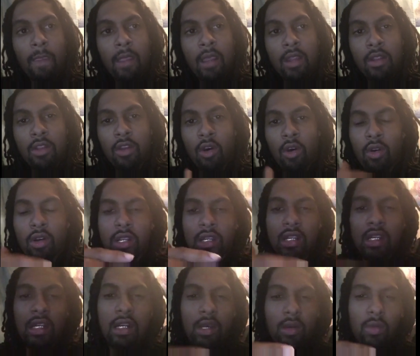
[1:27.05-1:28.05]
the only
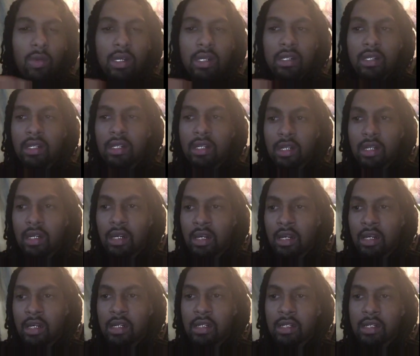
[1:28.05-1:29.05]
thing that we see
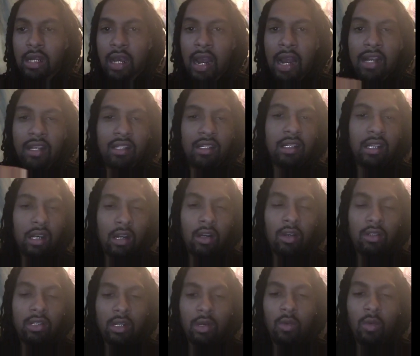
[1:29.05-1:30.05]
is
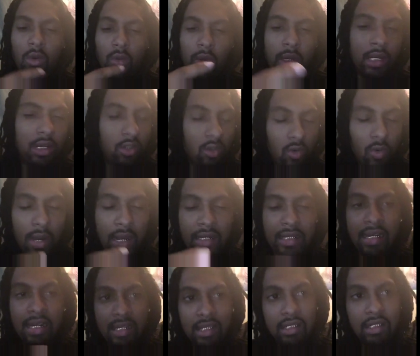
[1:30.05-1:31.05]
ourselves and what we do as
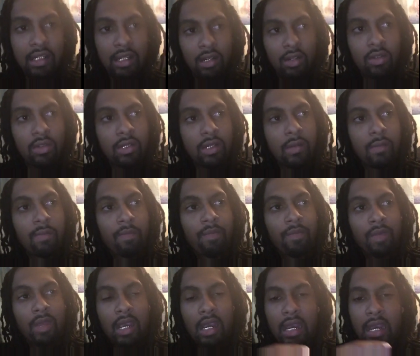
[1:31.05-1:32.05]
ourselves.
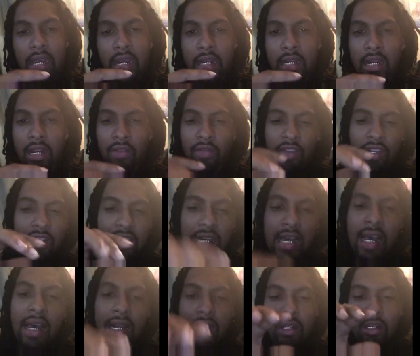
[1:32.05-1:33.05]
And if it's
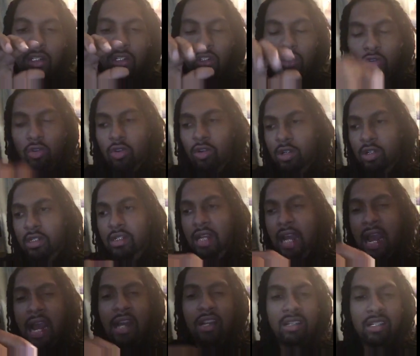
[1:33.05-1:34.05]
not towards
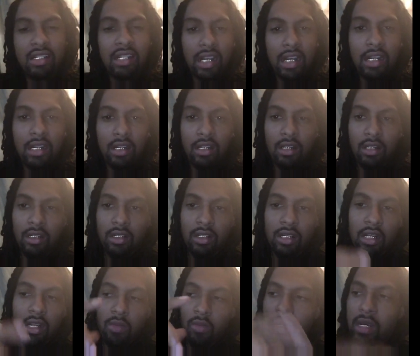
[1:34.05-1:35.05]
our standards,
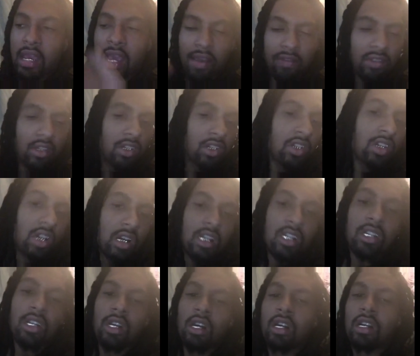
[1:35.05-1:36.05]
then we have to
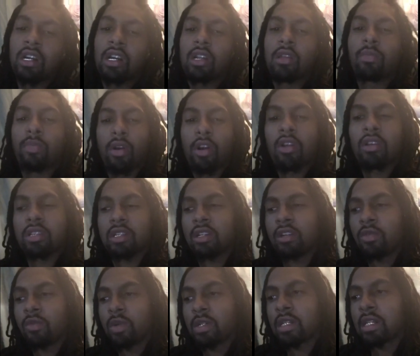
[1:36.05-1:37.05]
judge another person
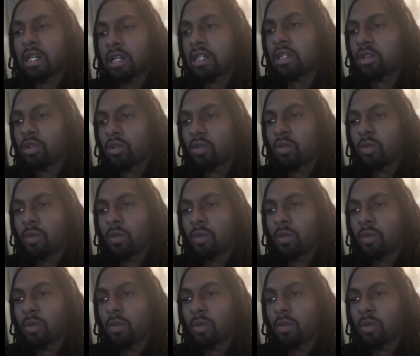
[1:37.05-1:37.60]
of what they do.